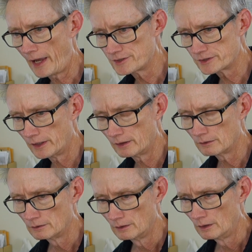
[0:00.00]

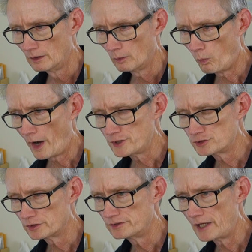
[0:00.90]
asking, why
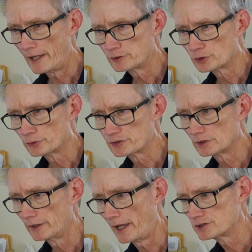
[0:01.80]
should natural
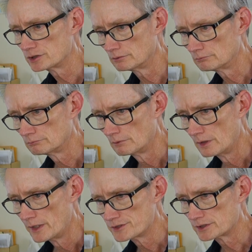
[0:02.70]
selection
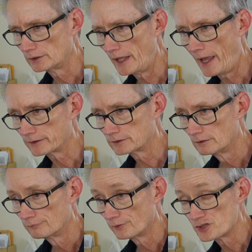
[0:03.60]
select
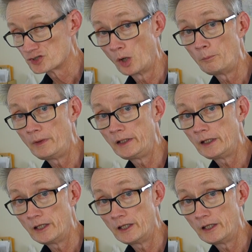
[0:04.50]
for so many